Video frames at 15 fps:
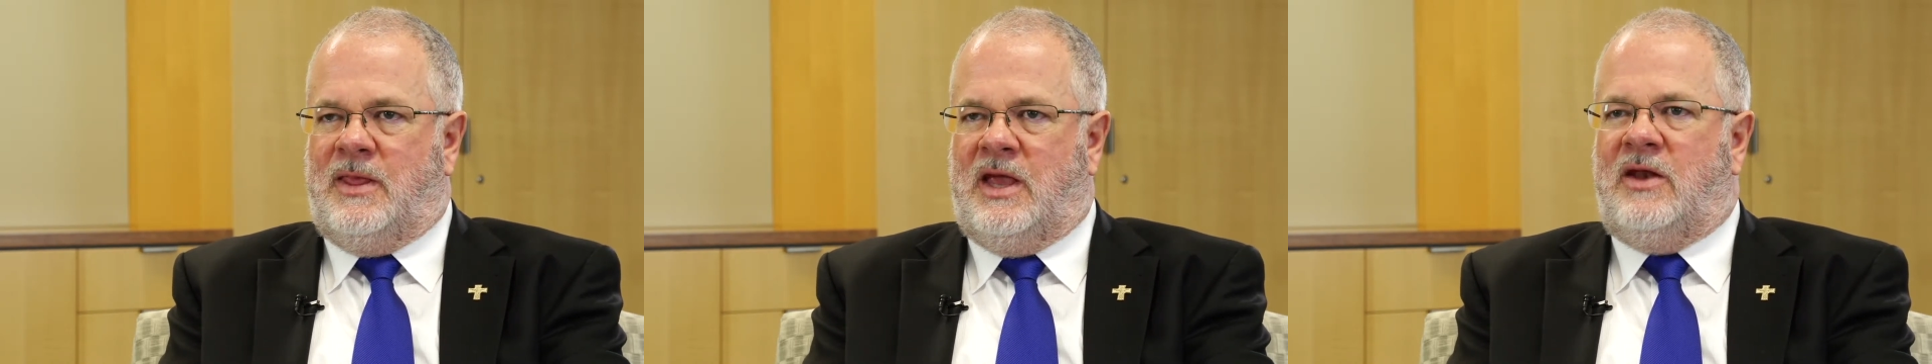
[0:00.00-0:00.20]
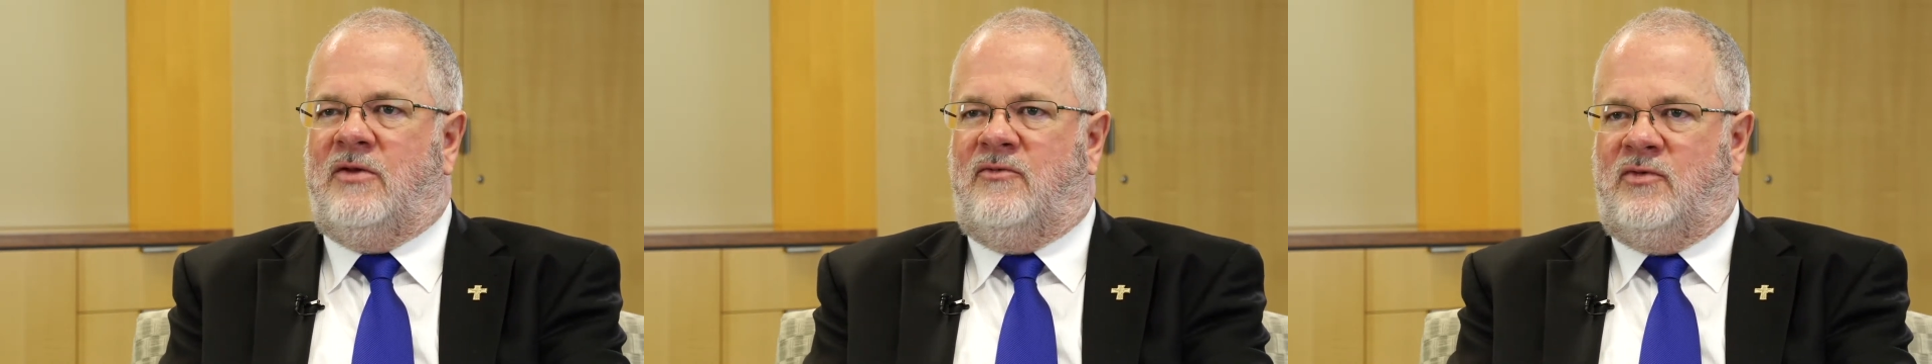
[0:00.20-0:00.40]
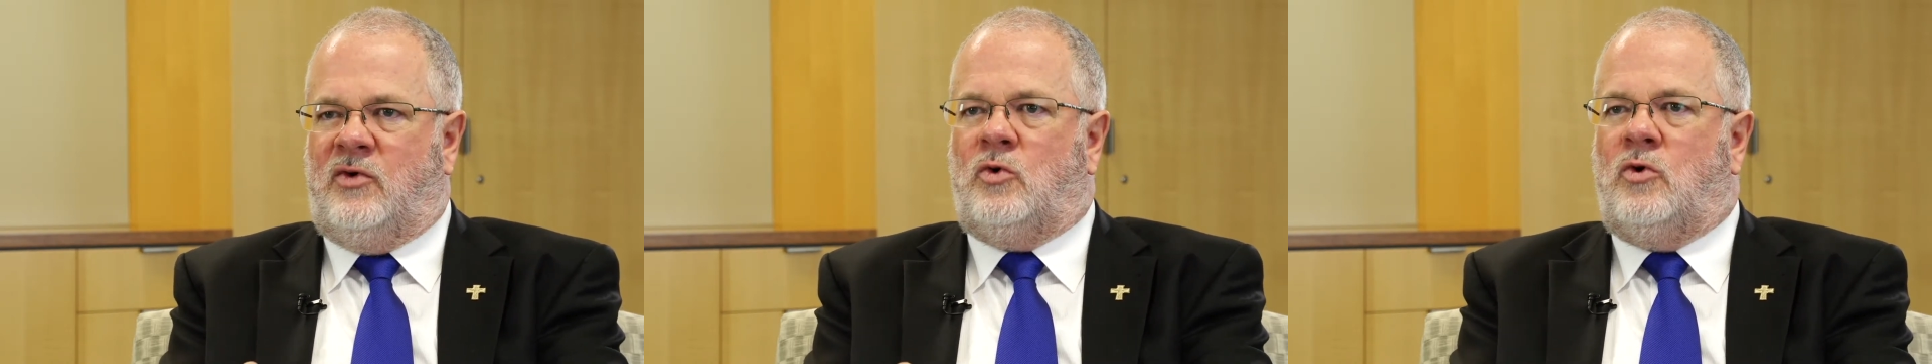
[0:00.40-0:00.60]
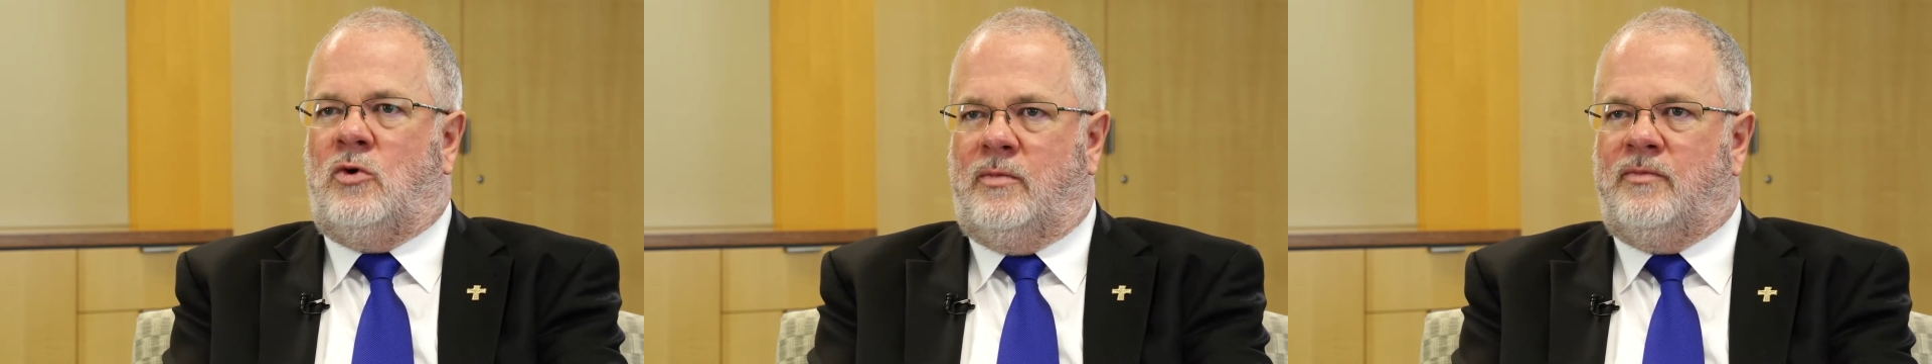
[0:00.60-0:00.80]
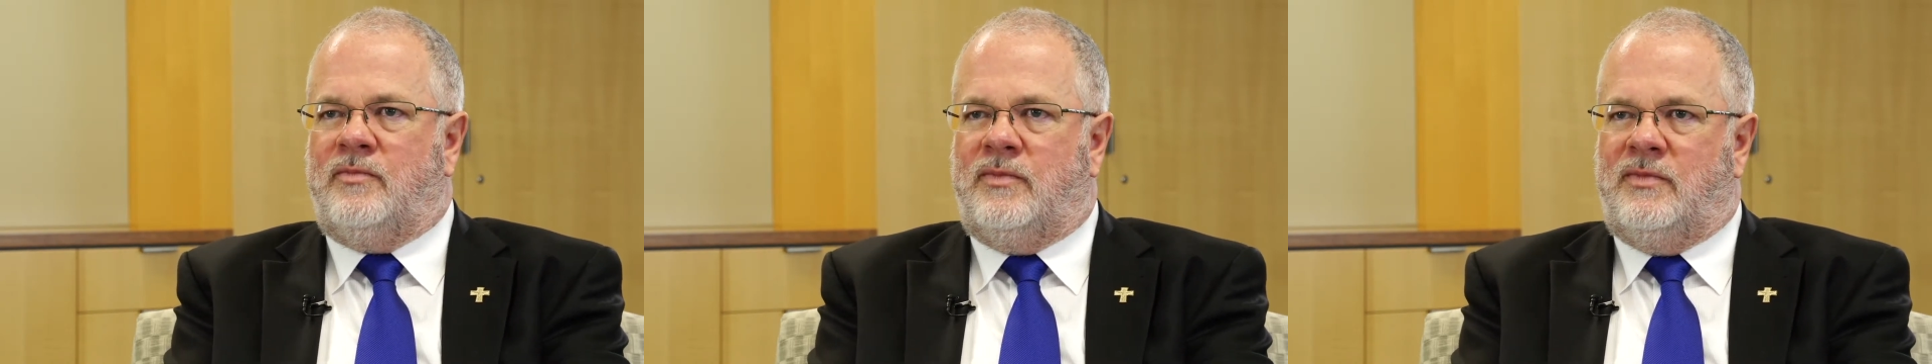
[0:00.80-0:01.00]

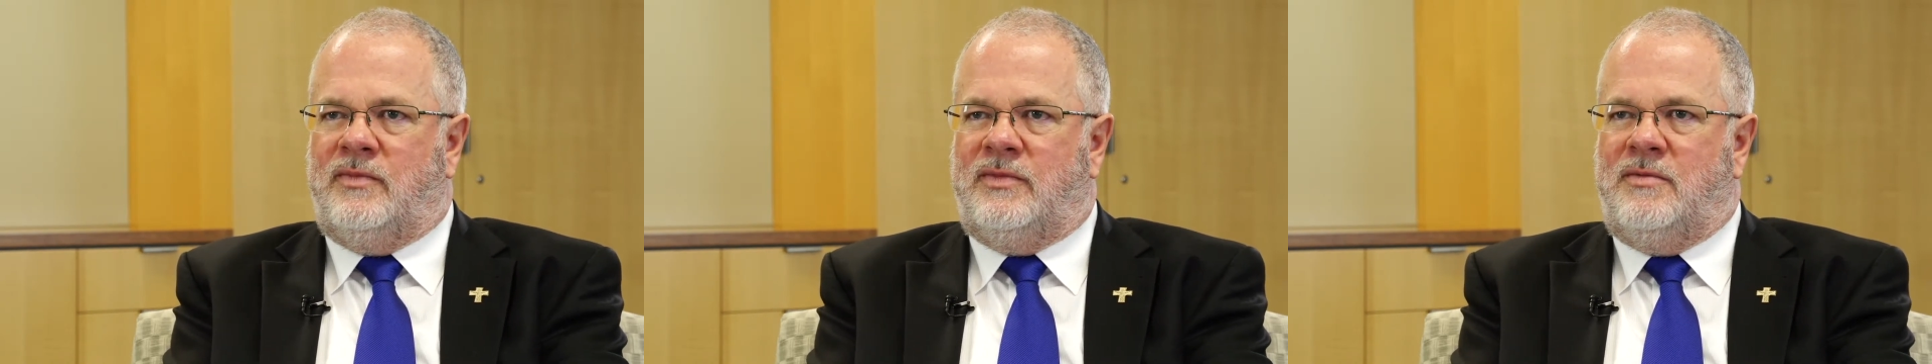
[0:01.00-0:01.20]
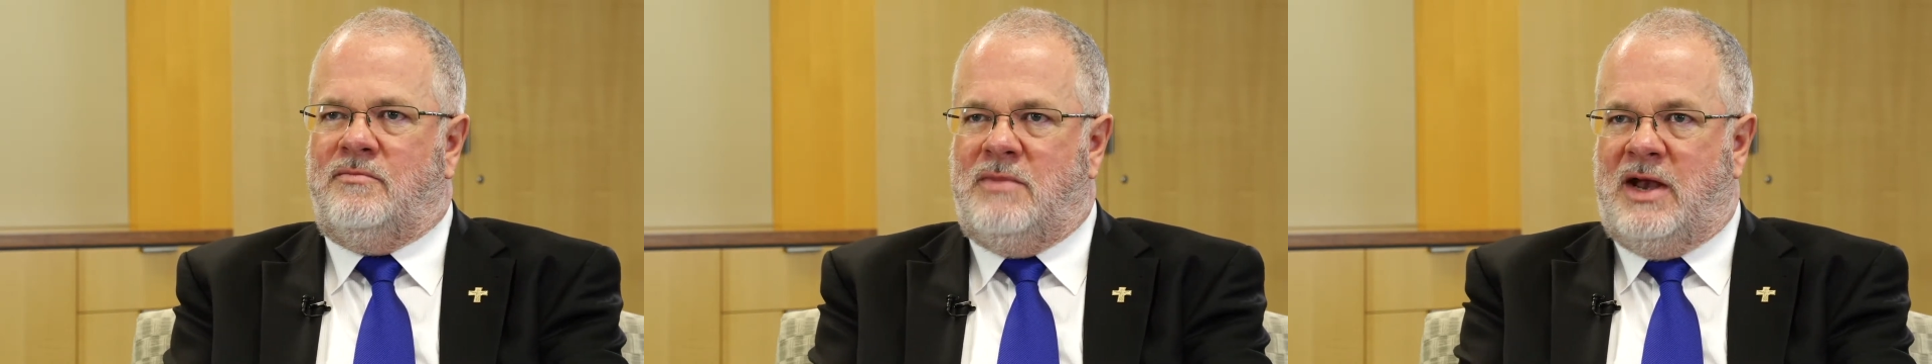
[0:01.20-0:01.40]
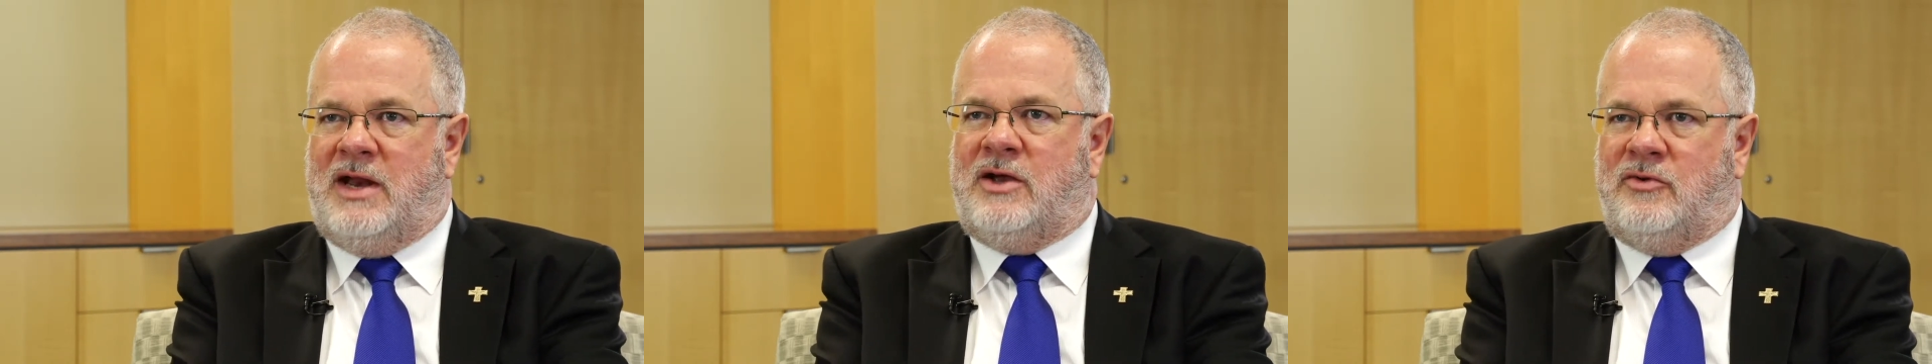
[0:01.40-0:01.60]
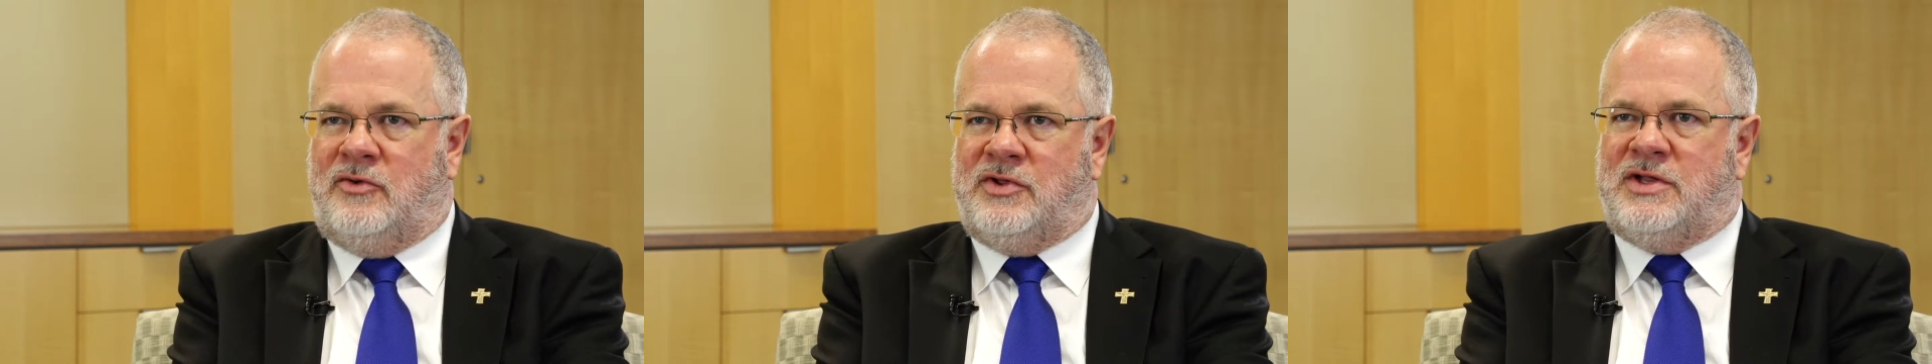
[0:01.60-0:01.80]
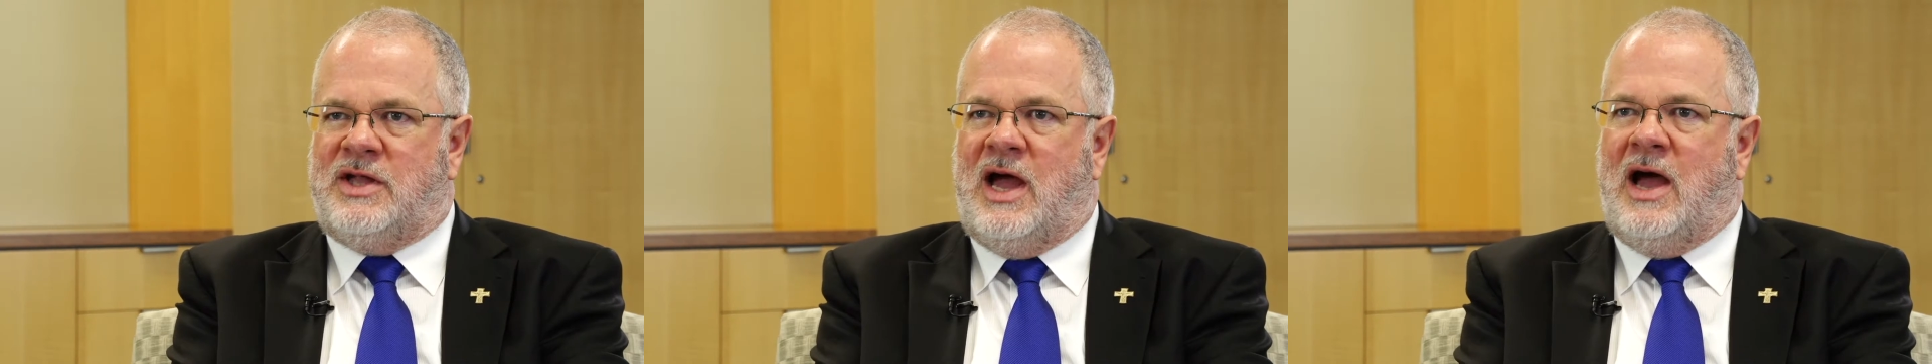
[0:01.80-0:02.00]
inform the medical
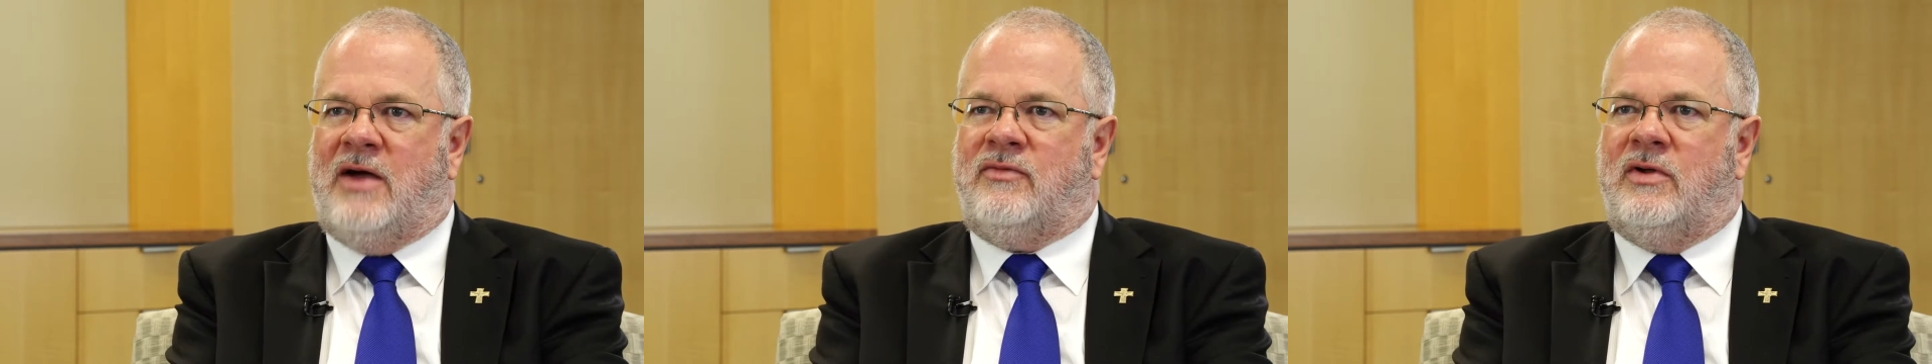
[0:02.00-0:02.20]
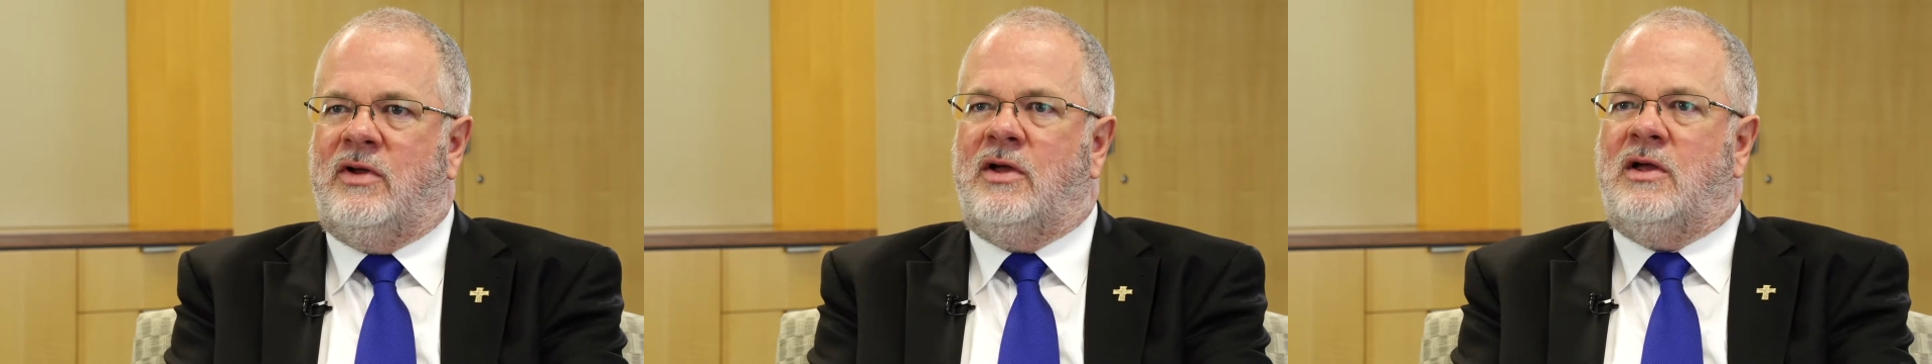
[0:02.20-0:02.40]
staff